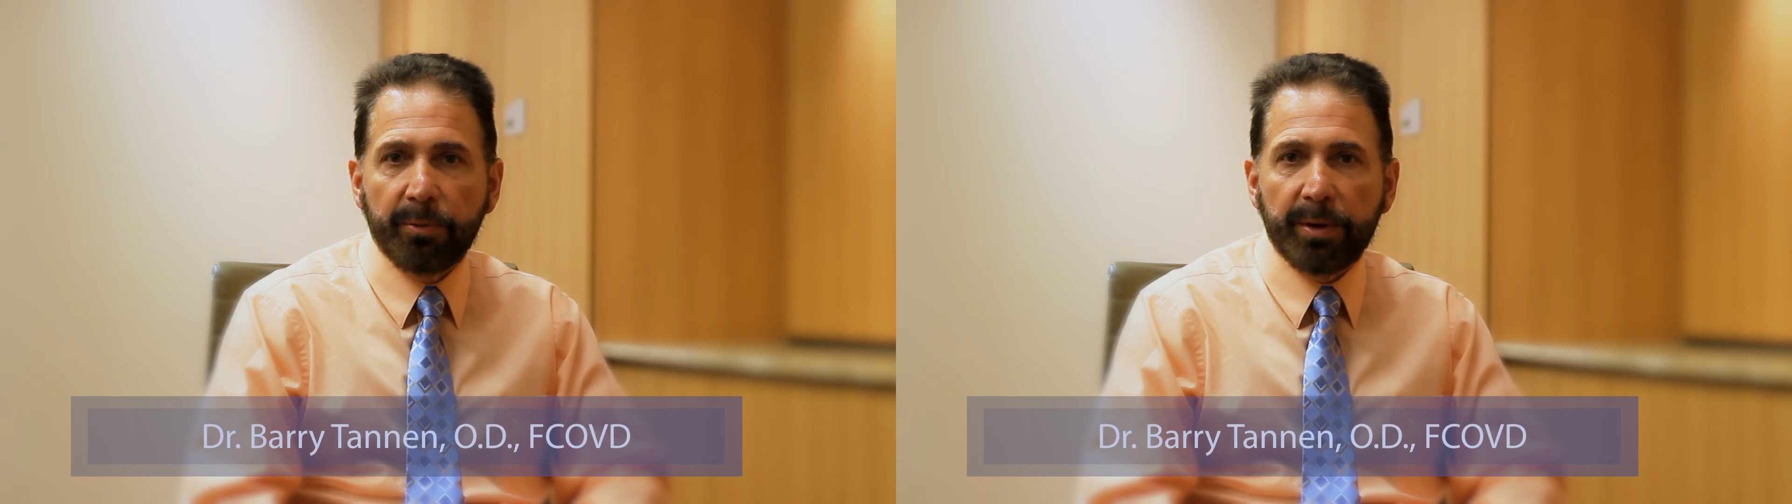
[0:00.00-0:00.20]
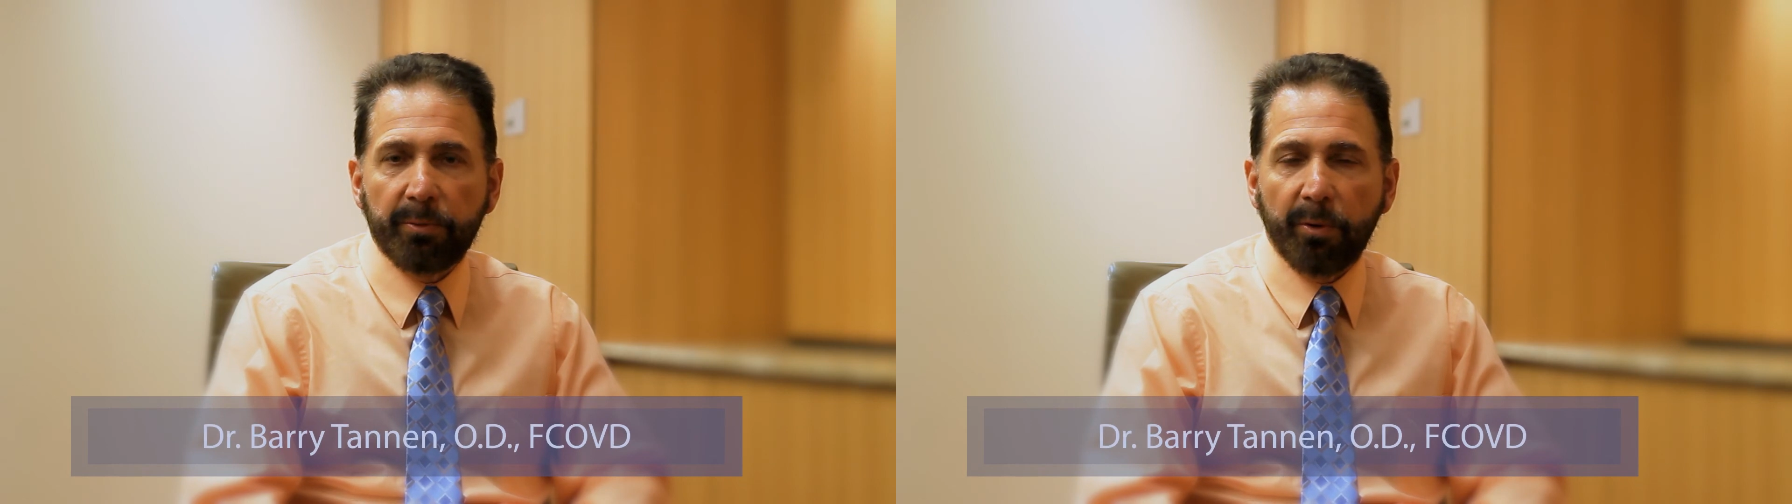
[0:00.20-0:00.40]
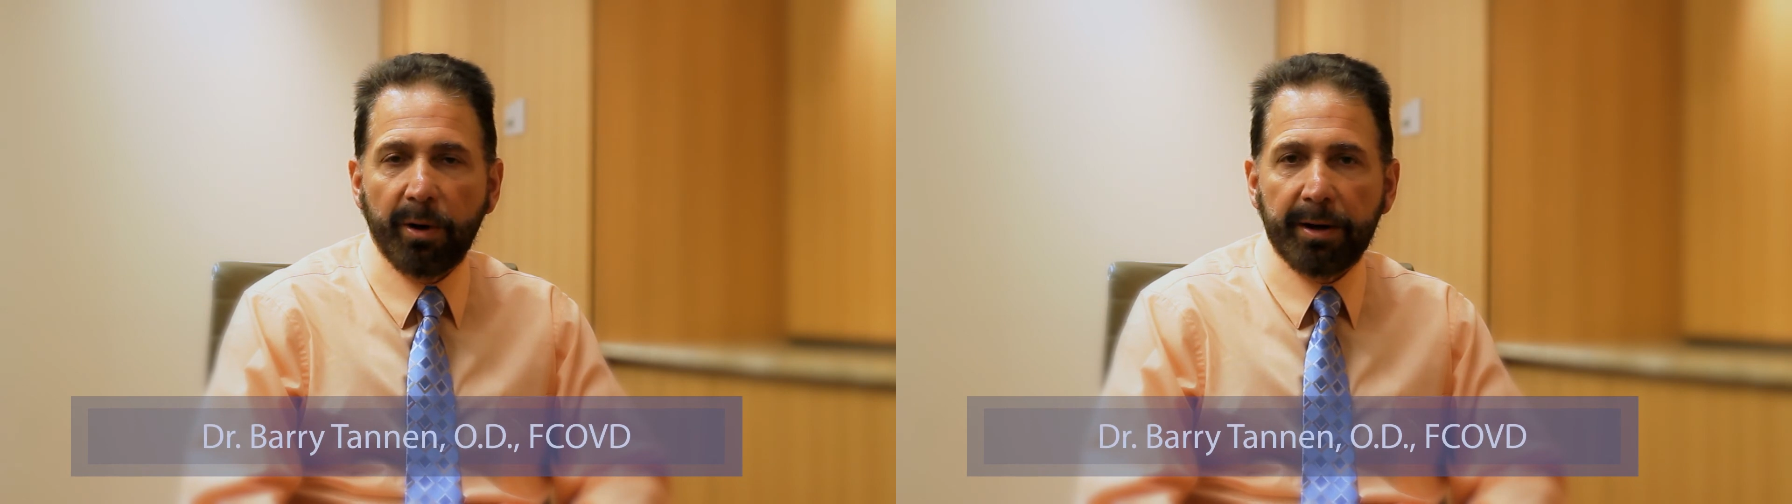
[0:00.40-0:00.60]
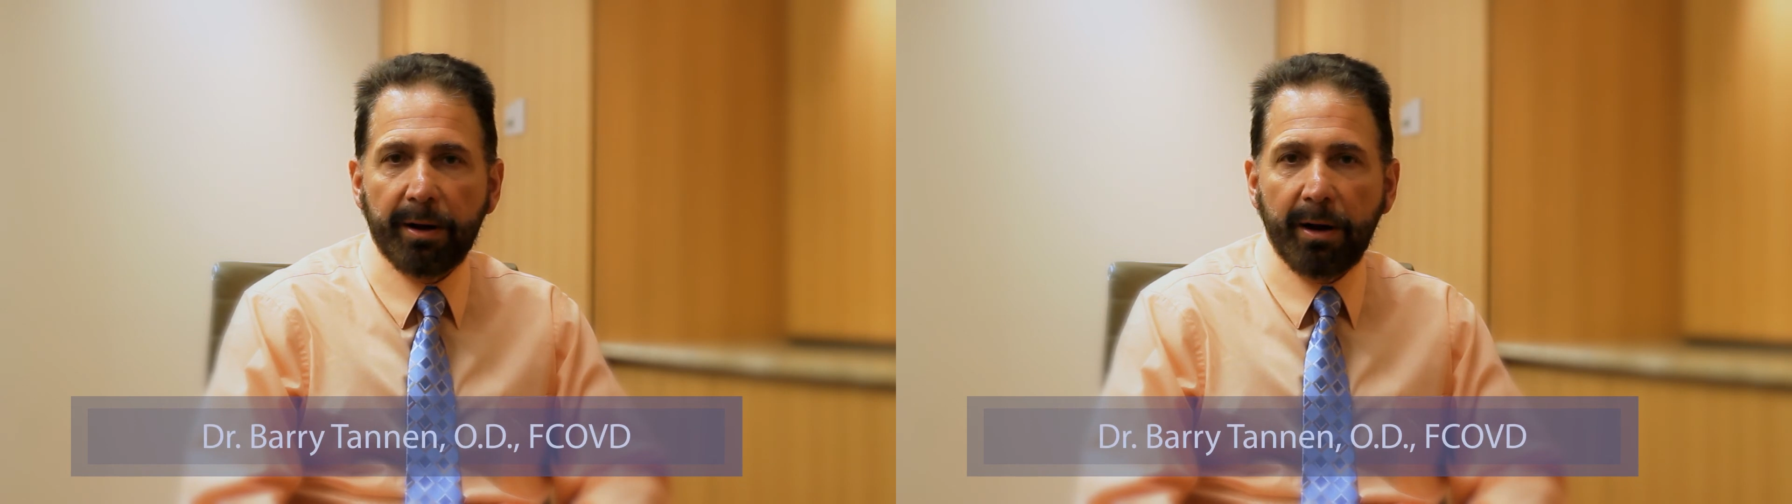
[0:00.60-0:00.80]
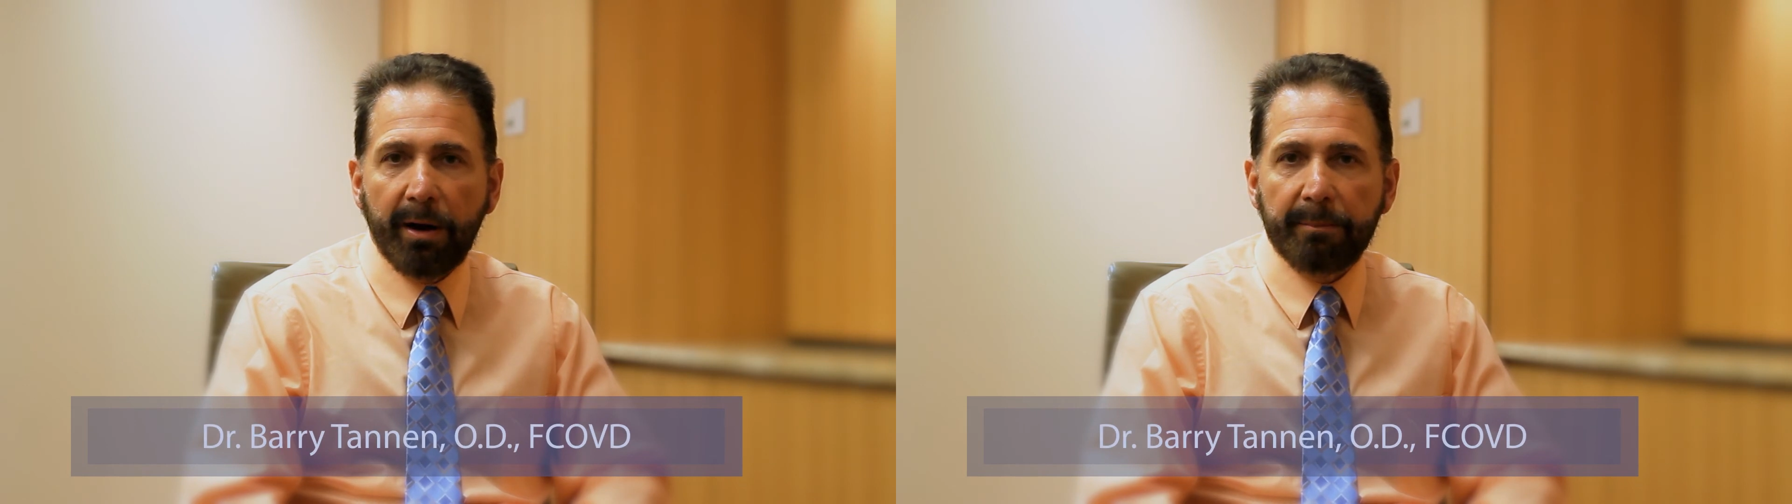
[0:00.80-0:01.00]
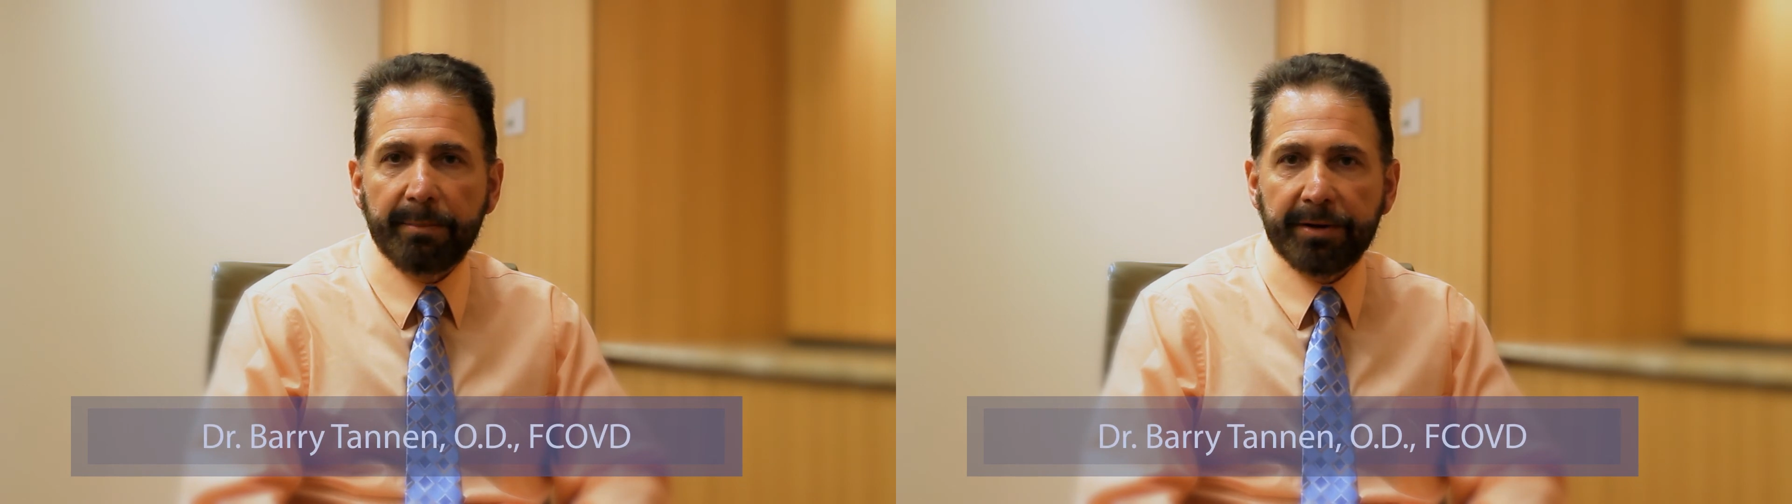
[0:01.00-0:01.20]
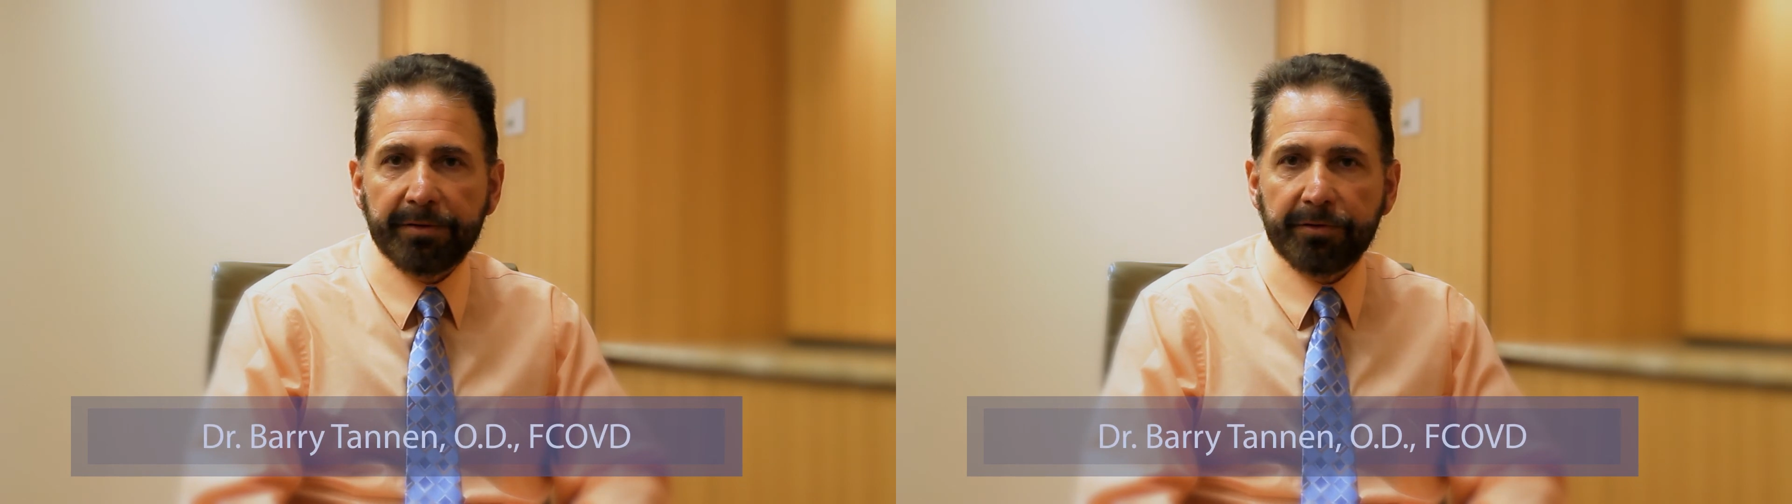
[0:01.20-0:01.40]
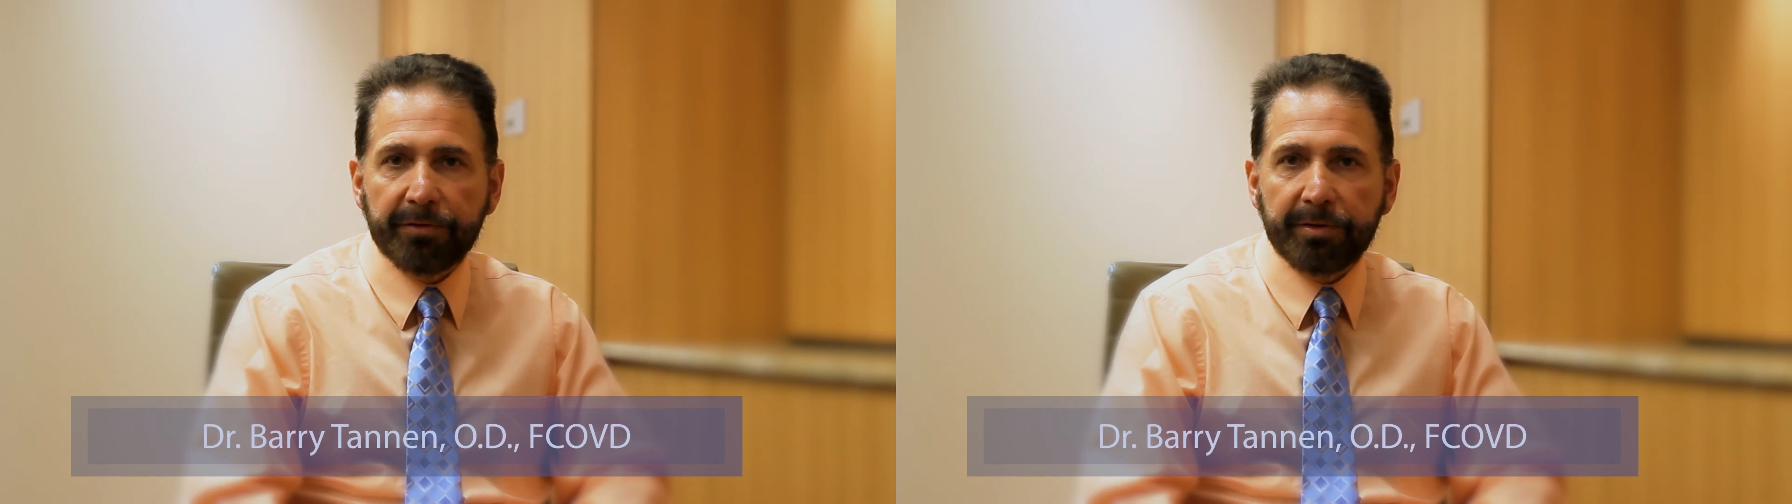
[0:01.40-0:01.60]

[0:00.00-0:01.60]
we want our message